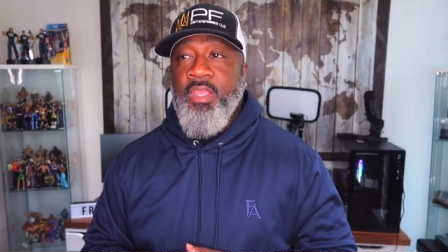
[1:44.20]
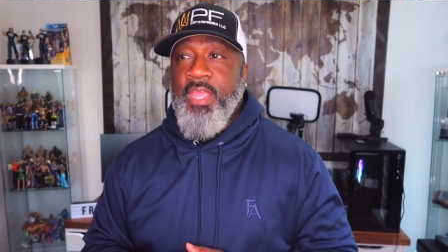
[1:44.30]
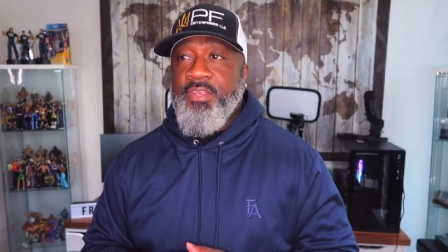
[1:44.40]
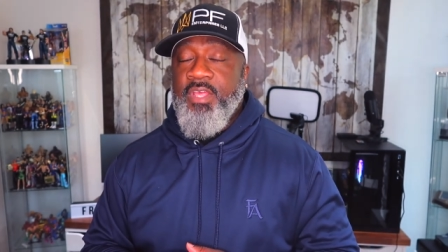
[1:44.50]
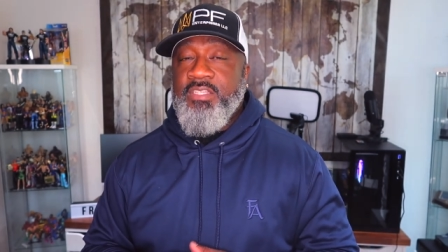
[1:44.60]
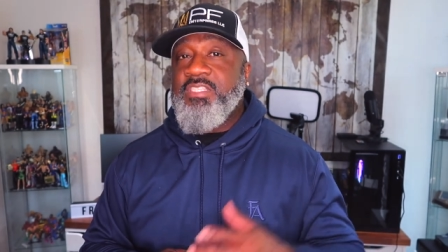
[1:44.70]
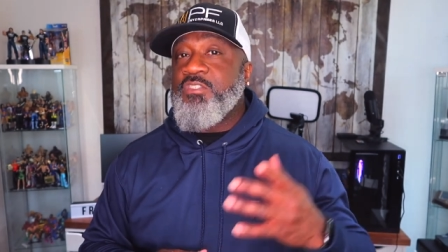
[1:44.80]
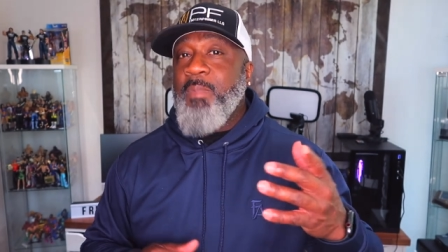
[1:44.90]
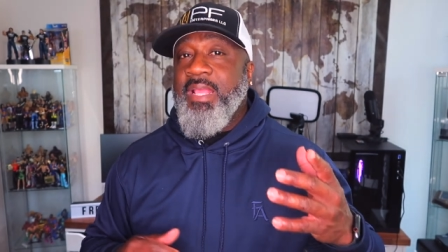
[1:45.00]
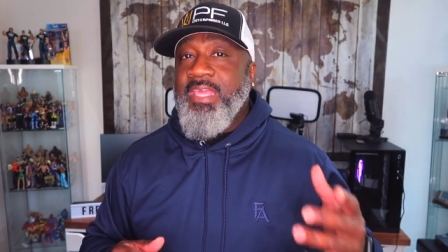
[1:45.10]
And uh,
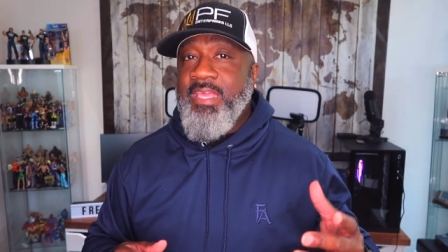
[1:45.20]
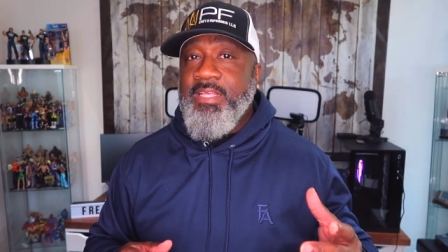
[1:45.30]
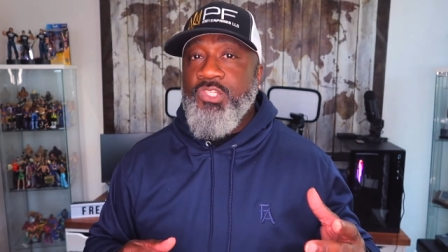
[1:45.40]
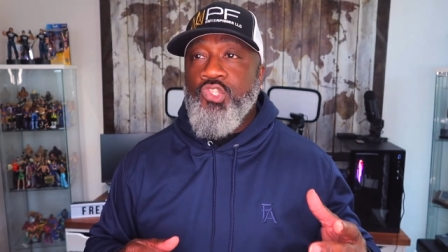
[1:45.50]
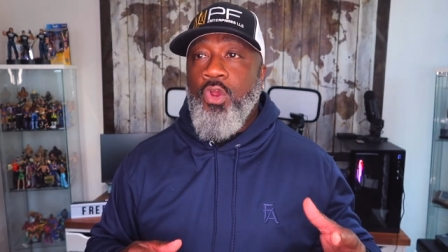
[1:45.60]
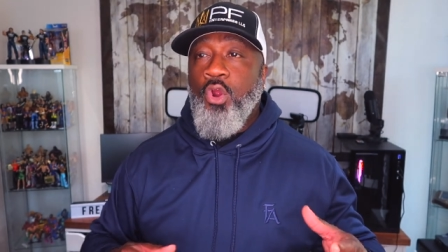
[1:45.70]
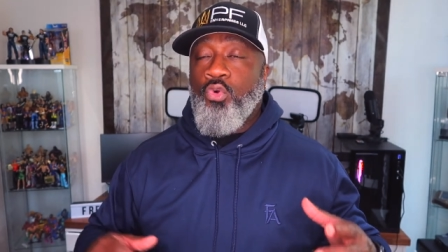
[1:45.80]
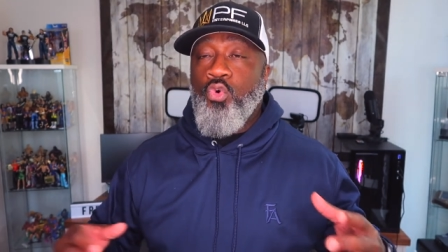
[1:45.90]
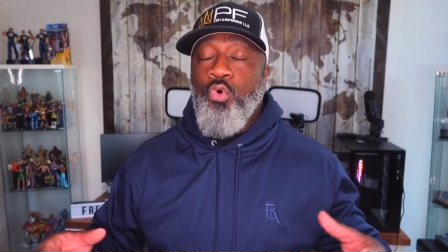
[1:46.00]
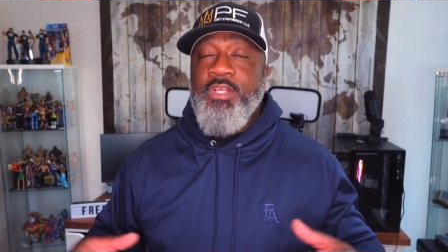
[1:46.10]
since my kids are
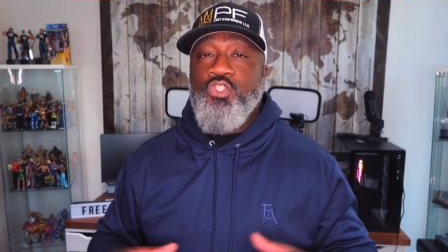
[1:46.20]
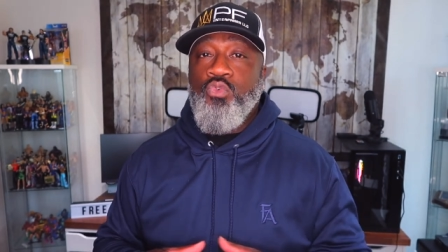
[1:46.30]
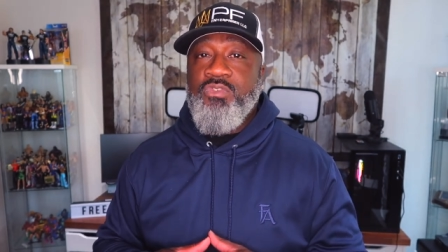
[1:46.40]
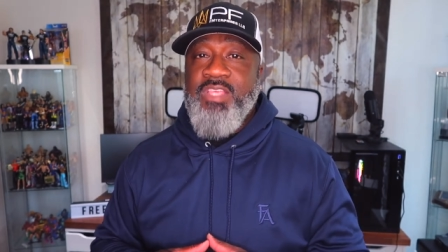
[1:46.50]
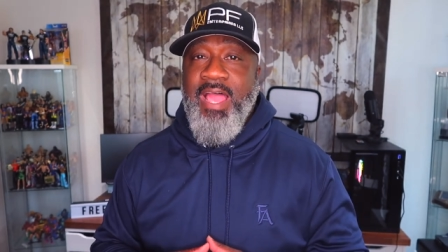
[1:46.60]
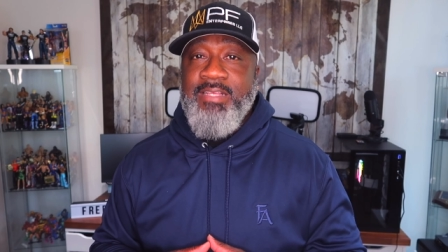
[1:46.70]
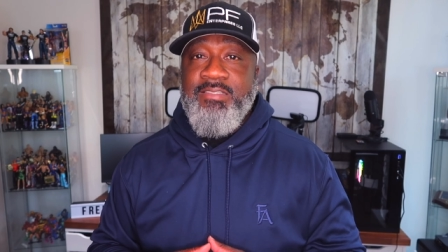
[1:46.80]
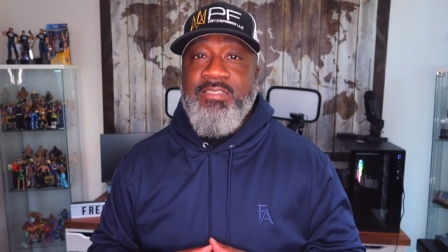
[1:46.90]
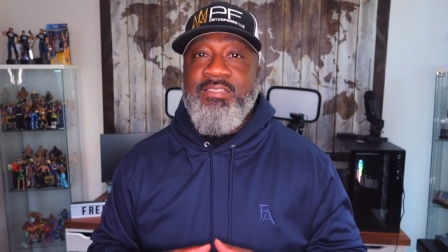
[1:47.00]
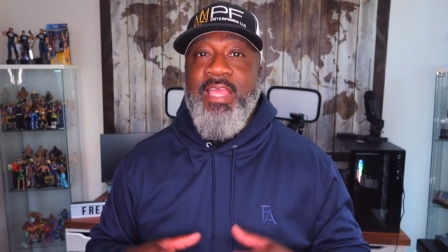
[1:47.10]
growing to
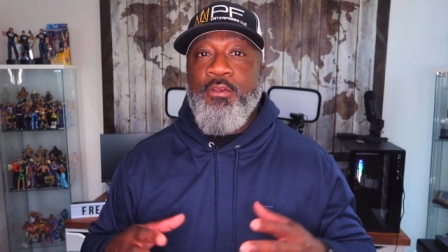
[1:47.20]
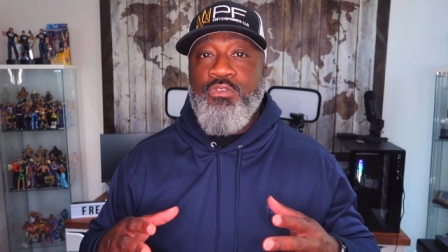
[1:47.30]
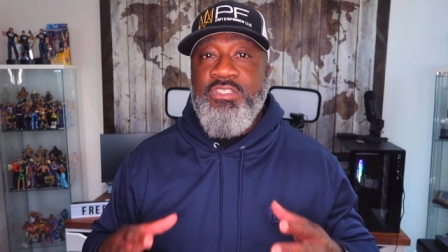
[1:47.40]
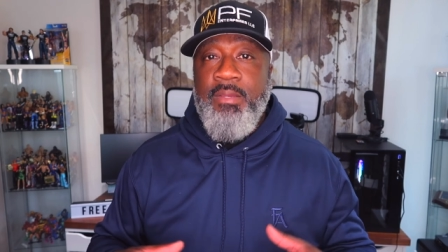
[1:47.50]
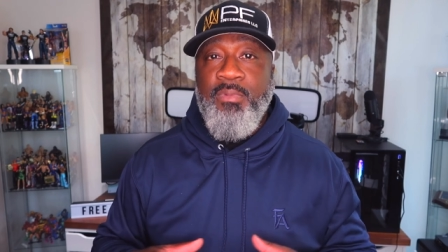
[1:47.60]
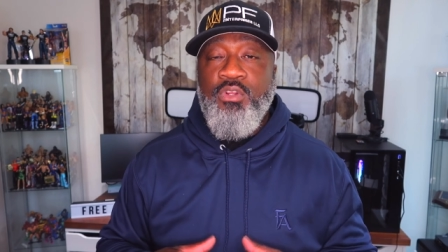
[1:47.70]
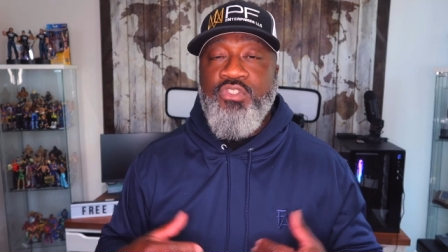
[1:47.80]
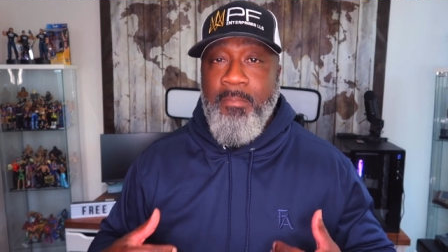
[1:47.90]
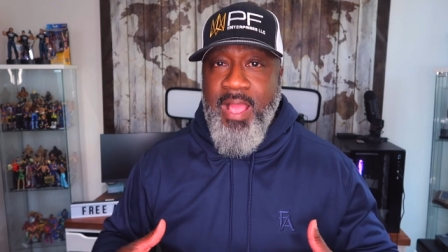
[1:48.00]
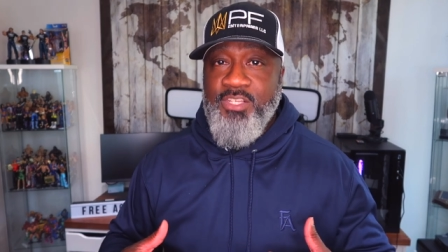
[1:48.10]
sizes that are similar
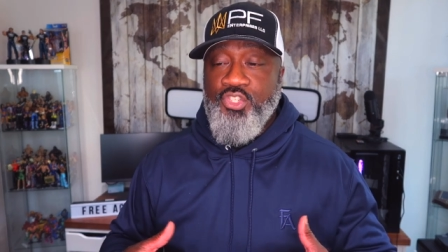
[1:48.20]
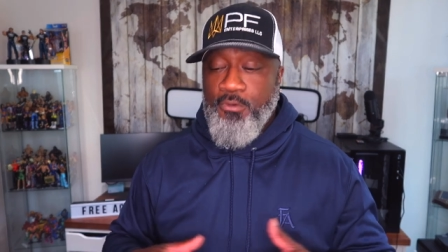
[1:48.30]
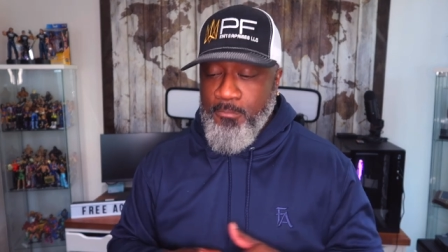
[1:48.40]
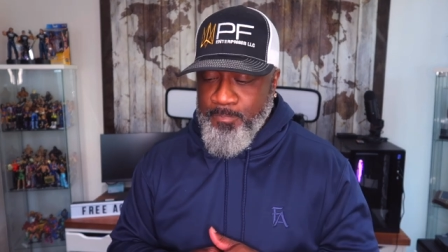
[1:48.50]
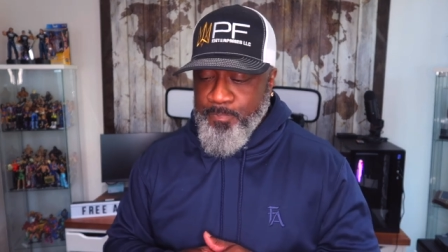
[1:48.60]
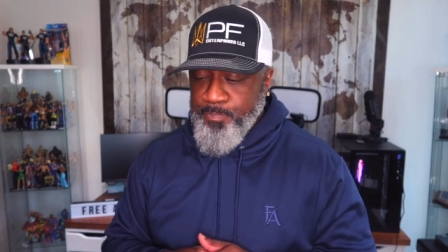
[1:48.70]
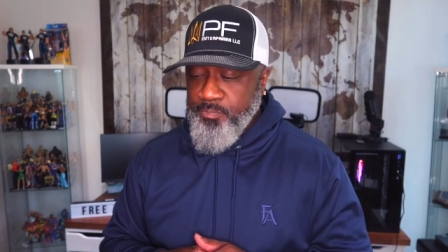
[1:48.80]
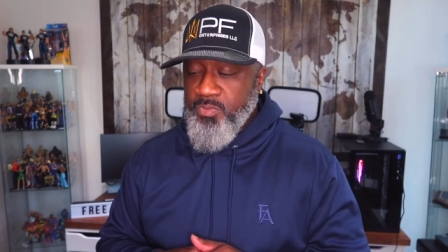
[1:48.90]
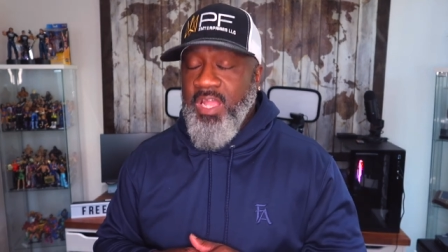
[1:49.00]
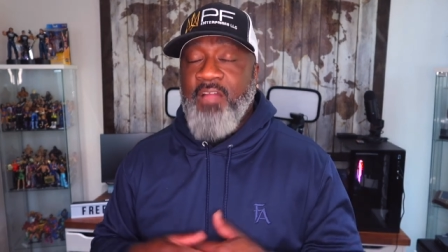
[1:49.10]
to my shoe,
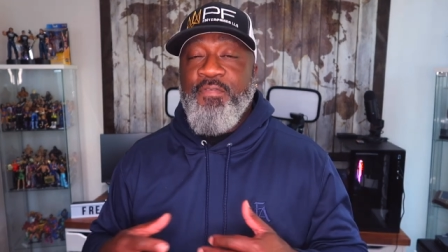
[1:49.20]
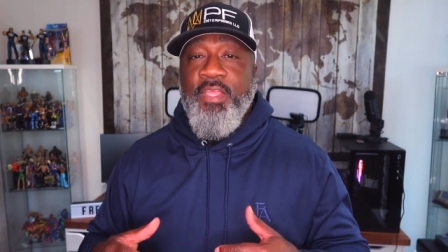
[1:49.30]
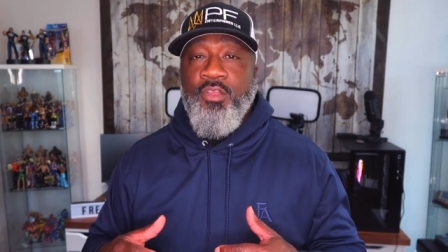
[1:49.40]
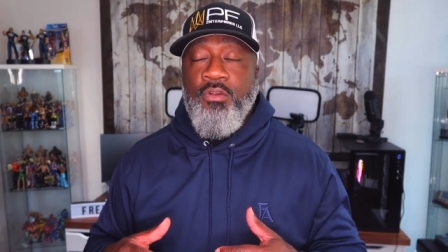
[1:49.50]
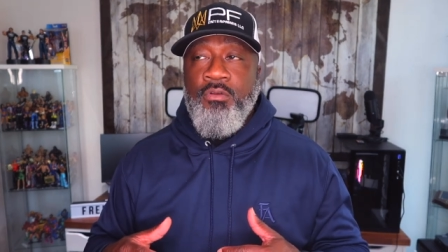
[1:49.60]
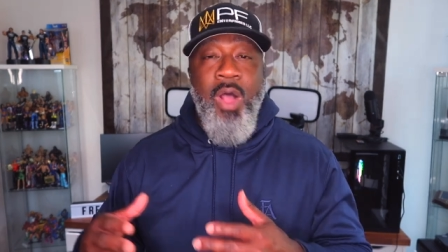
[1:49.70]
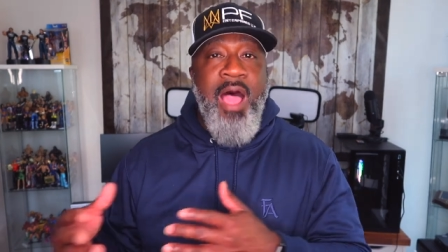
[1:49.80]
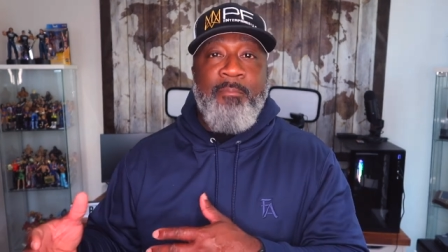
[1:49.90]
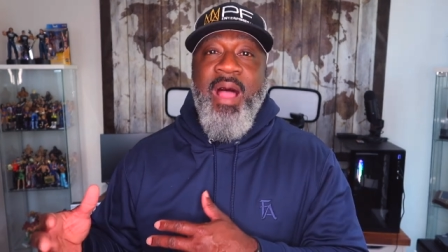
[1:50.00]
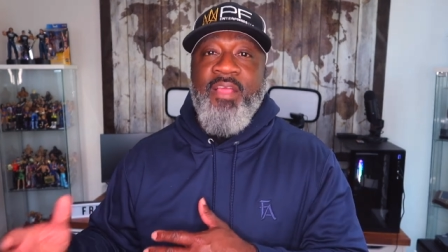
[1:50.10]
I figure
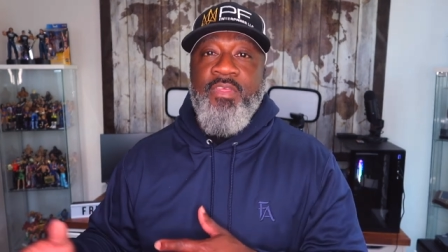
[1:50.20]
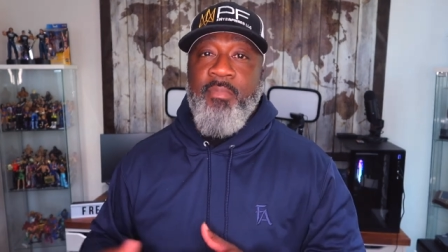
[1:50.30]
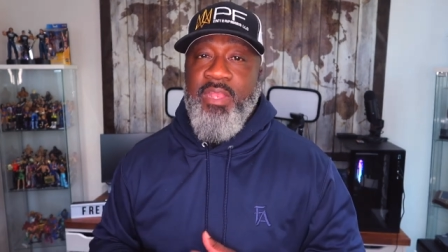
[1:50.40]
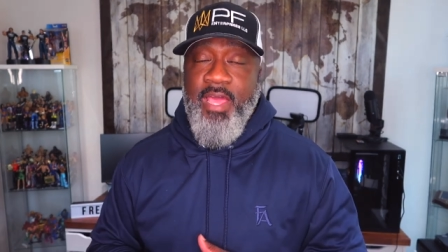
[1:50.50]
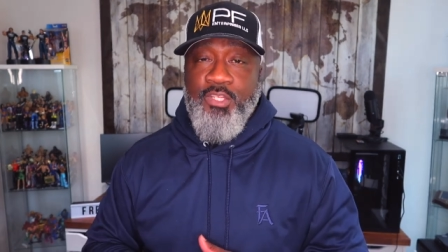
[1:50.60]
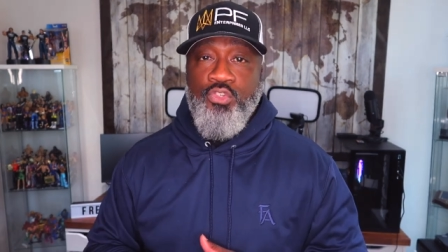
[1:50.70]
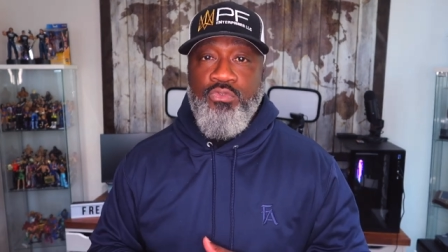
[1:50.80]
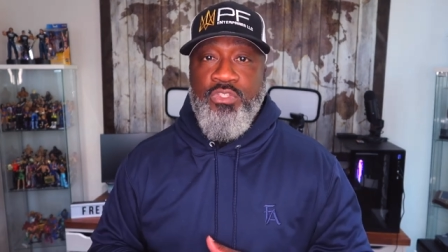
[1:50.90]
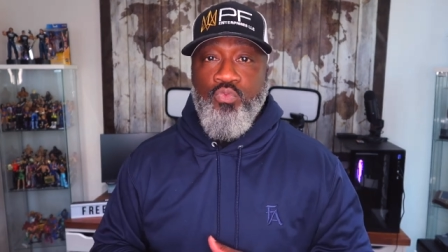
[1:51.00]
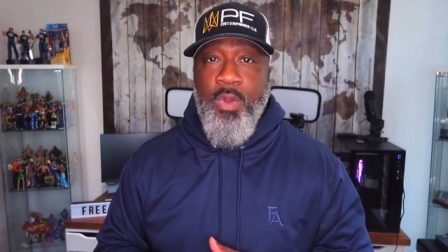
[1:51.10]
I buy them a lot of
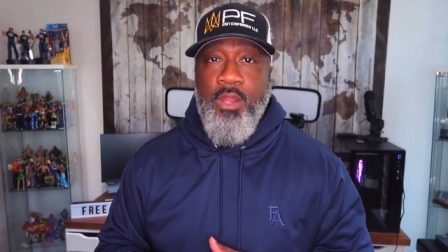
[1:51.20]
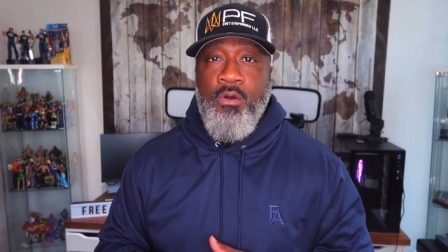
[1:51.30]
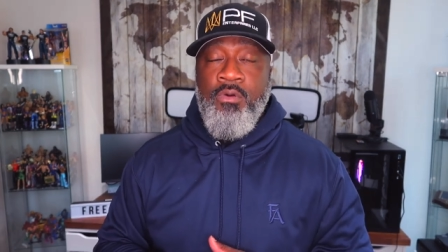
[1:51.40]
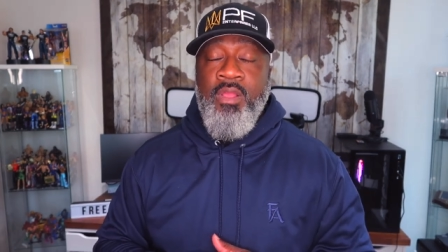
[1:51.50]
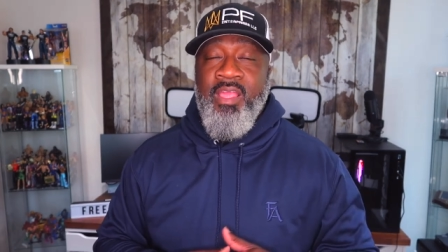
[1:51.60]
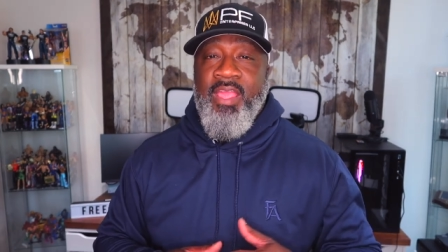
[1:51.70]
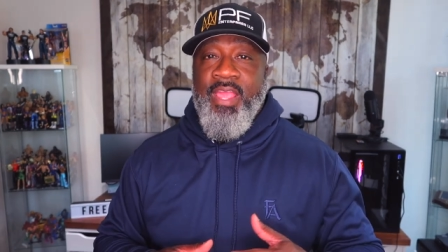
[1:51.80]
shoes as well.